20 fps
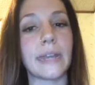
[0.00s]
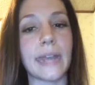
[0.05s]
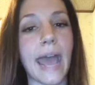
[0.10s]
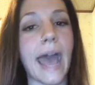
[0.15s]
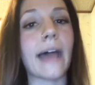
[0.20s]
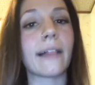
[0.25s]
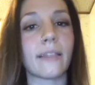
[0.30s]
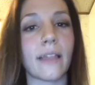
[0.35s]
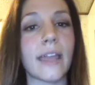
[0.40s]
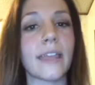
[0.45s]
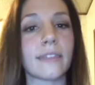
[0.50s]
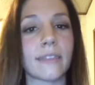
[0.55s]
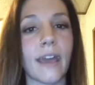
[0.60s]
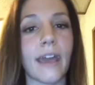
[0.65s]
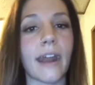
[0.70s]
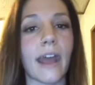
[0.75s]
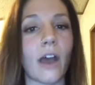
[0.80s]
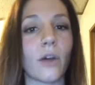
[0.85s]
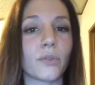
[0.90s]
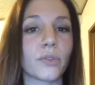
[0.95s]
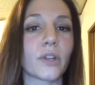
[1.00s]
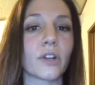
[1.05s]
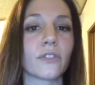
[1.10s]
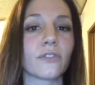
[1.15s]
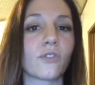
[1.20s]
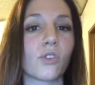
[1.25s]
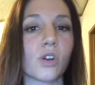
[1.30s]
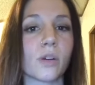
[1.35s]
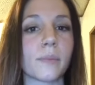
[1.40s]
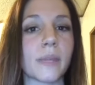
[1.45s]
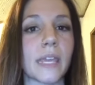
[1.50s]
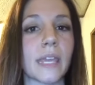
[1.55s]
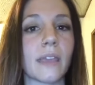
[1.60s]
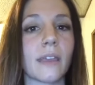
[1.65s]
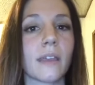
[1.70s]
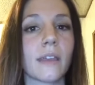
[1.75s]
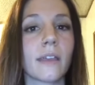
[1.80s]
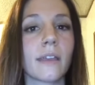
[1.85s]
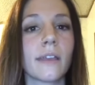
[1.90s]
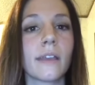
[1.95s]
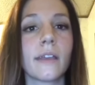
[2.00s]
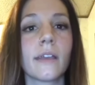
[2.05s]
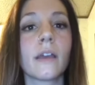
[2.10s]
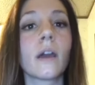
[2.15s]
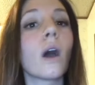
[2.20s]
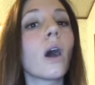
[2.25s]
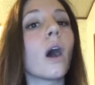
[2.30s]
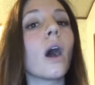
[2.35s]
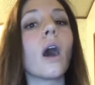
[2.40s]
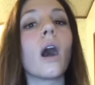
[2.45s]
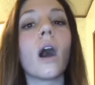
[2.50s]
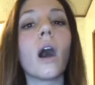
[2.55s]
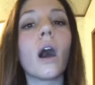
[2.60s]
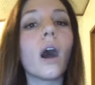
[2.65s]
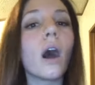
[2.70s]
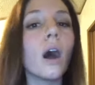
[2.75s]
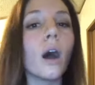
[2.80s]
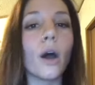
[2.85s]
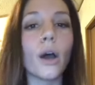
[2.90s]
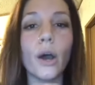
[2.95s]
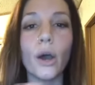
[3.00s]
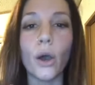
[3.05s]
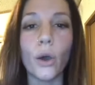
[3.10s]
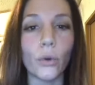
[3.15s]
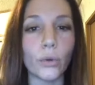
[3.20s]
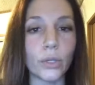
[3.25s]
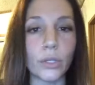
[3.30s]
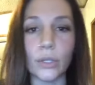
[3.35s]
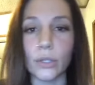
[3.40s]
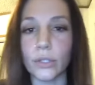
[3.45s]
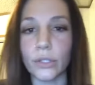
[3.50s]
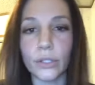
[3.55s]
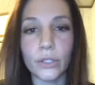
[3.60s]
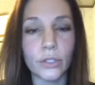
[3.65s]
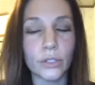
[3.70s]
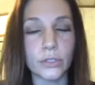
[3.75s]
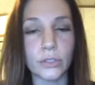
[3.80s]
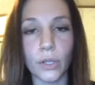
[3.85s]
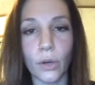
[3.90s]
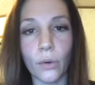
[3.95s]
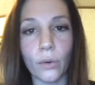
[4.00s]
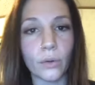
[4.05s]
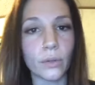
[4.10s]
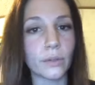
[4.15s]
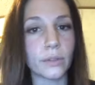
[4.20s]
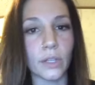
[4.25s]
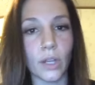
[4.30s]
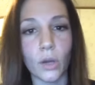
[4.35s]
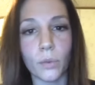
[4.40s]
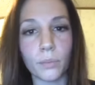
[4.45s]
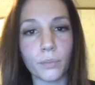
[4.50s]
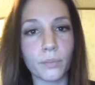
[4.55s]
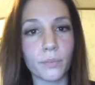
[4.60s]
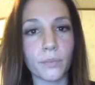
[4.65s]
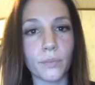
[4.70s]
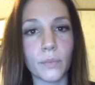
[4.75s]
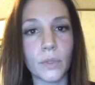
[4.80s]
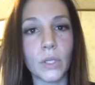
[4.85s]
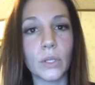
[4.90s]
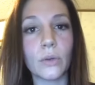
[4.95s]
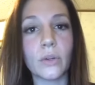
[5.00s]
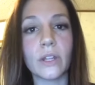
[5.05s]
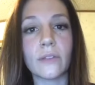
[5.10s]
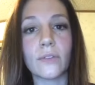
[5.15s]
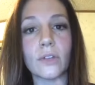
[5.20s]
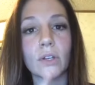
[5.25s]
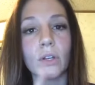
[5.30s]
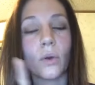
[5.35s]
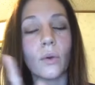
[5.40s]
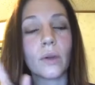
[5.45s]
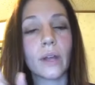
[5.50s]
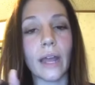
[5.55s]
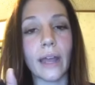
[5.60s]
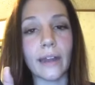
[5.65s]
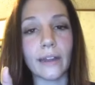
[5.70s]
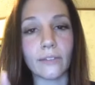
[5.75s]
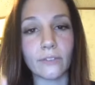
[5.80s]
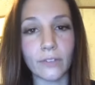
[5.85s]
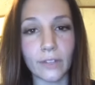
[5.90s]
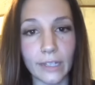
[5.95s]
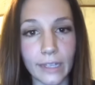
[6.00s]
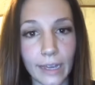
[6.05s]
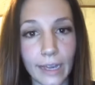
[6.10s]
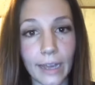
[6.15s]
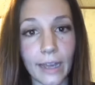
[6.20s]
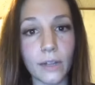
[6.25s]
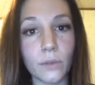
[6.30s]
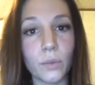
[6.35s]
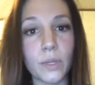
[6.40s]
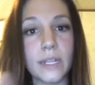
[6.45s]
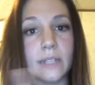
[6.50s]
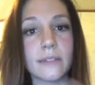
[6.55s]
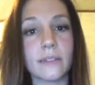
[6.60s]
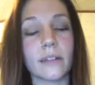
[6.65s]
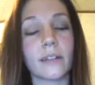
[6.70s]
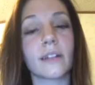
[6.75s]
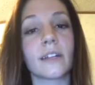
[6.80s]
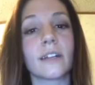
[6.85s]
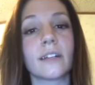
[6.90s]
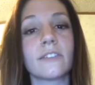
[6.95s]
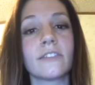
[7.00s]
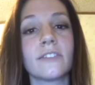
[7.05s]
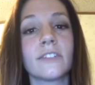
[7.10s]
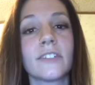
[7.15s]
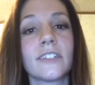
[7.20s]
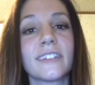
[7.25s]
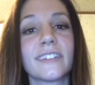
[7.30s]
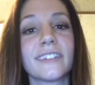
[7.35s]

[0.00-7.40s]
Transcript: not like that out there for me. Oh, you, you're total. Nope. You don't even know what kind of God we serve.